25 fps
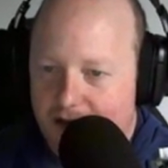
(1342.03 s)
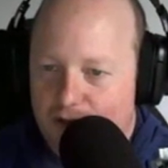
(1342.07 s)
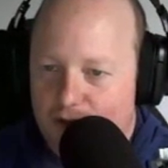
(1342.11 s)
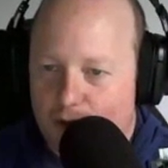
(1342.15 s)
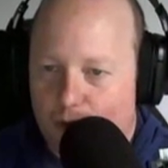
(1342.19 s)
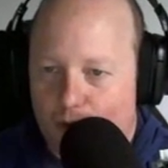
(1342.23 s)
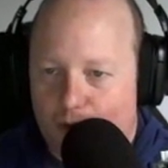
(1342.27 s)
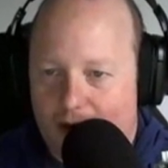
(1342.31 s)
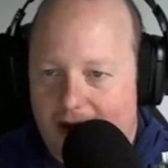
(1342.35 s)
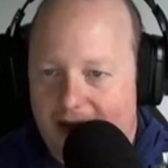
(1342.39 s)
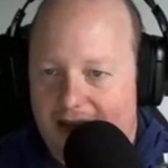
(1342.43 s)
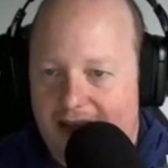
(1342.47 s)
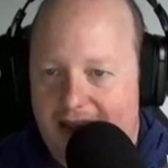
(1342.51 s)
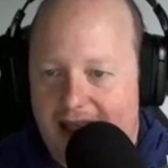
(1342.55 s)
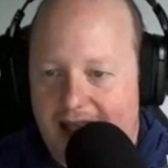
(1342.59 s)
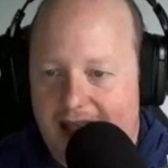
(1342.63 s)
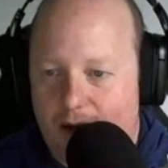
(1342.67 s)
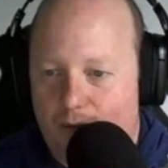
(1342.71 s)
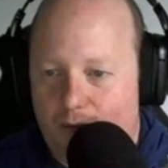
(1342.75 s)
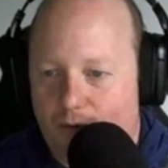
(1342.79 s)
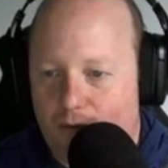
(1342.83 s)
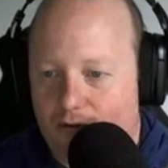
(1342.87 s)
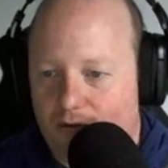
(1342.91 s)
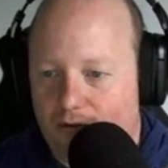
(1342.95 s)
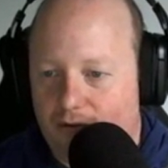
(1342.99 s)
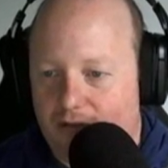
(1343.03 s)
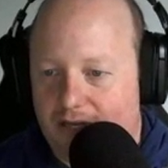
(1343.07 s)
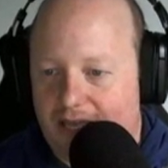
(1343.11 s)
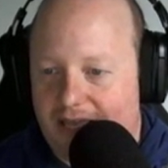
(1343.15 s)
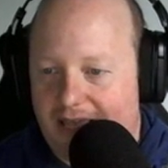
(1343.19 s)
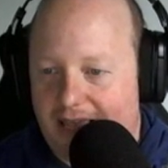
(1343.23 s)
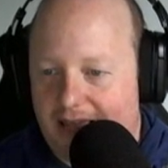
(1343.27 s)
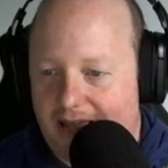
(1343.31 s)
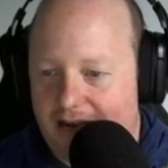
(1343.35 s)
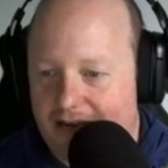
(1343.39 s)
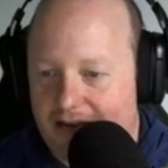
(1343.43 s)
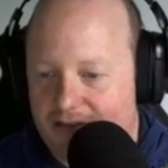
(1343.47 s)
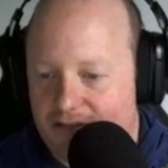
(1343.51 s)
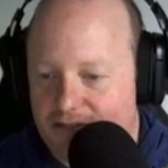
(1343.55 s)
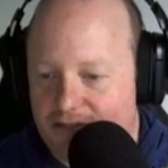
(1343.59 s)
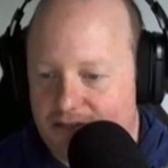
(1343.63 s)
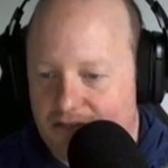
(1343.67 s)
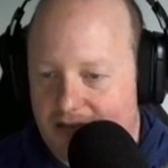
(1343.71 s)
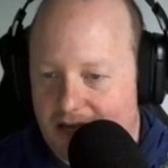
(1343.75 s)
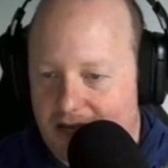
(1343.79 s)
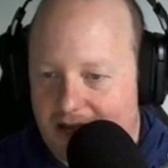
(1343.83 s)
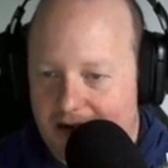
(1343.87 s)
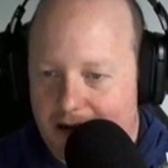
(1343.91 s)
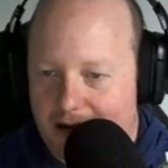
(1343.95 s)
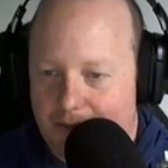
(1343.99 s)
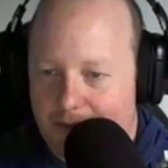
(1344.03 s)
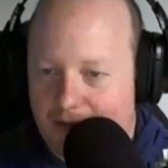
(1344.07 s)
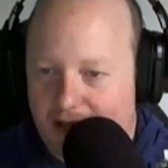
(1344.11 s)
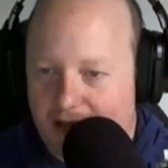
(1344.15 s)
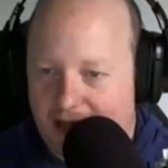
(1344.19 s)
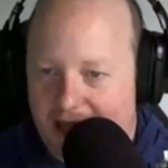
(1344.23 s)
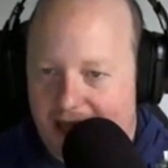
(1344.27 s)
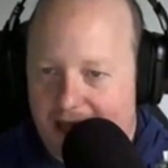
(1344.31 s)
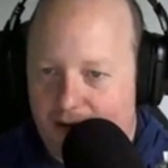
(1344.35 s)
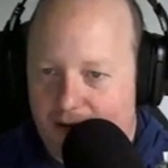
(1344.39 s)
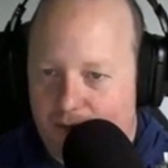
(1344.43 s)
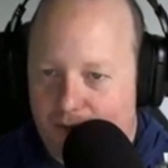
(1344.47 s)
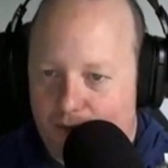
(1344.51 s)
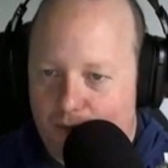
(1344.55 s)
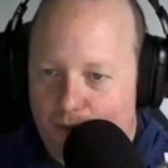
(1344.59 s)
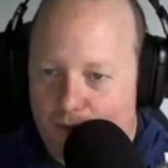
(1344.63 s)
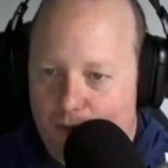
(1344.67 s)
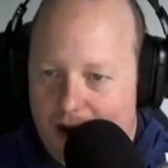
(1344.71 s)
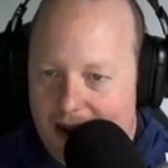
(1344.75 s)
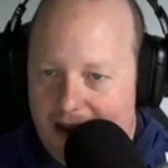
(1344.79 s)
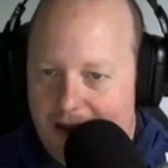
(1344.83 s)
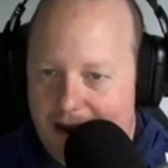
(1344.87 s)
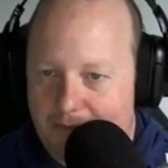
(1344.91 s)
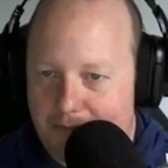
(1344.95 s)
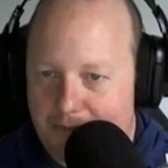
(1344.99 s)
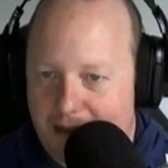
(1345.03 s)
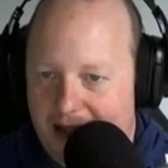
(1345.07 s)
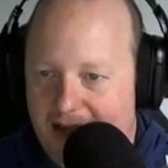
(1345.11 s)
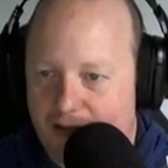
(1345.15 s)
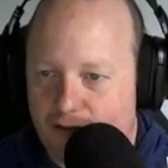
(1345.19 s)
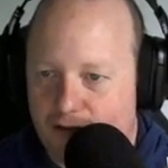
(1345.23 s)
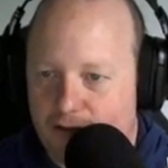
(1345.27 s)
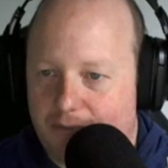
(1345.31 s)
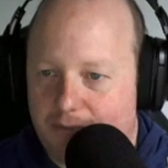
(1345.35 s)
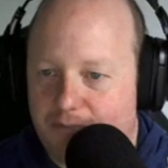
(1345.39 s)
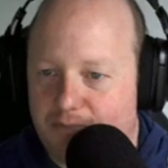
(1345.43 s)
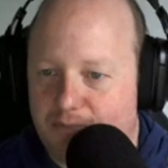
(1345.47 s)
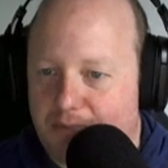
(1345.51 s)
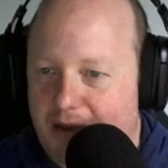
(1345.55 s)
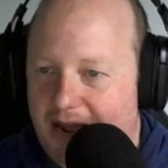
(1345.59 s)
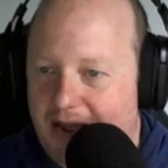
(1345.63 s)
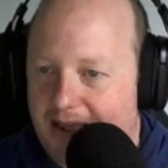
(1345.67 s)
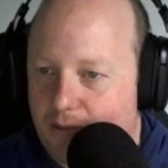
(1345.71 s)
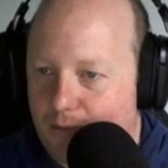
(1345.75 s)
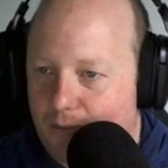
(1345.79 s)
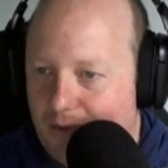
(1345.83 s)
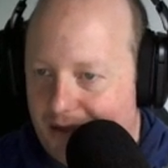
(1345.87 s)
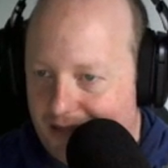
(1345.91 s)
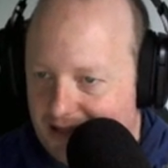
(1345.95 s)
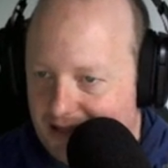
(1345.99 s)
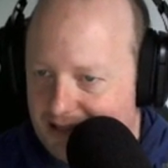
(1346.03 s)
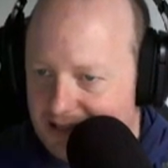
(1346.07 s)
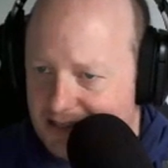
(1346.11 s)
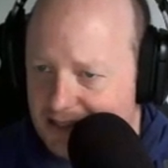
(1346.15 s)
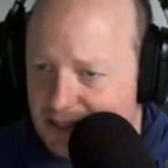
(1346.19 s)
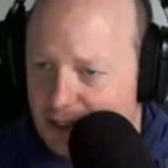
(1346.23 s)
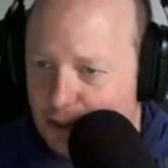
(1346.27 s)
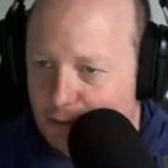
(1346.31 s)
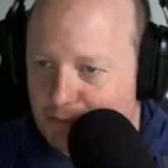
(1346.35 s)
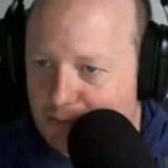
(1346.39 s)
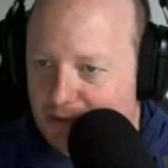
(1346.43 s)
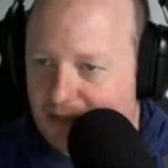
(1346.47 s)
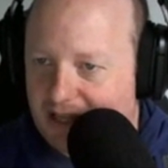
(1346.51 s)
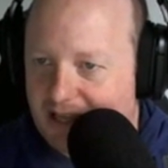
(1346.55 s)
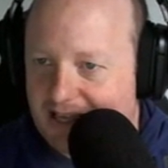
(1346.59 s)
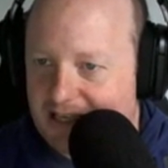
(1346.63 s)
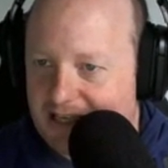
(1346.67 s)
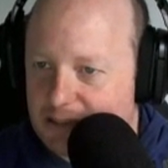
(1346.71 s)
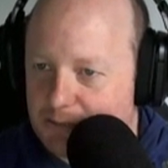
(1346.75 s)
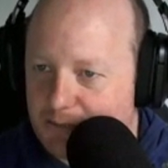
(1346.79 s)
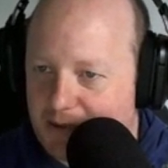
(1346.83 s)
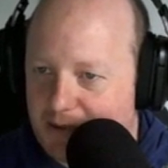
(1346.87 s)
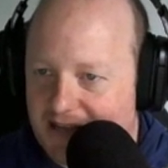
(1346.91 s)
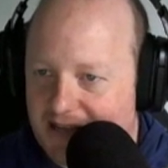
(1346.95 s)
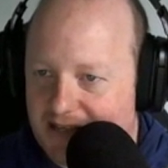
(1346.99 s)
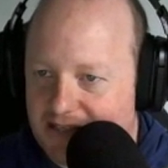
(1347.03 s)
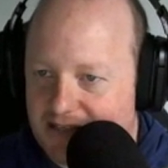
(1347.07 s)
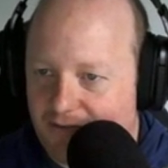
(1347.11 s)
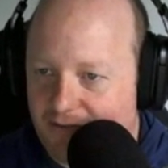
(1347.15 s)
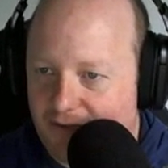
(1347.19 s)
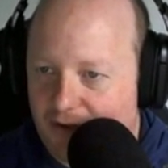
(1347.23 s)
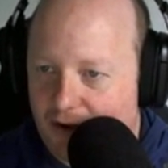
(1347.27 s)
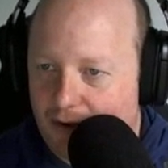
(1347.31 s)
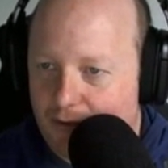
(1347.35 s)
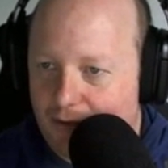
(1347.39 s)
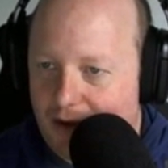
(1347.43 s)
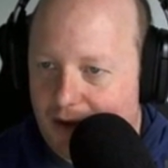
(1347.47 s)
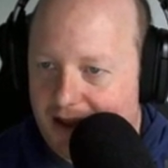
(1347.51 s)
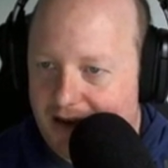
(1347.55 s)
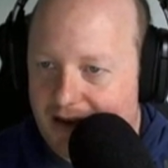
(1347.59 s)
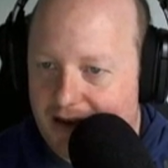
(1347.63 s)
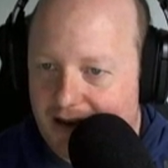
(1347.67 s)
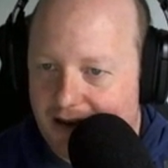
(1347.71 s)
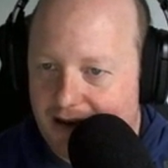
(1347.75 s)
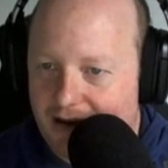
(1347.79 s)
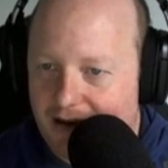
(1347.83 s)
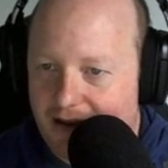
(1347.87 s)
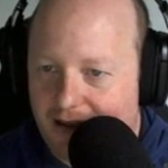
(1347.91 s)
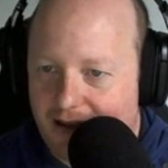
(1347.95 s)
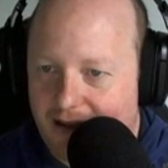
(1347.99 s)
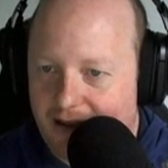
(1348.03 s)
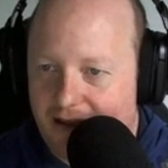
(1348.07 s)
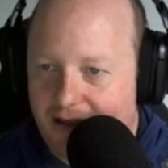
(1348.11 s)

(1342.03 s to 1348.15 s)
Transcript: So right now we're looking at a blank white backdrop. By the way, this is your play space if you hadn't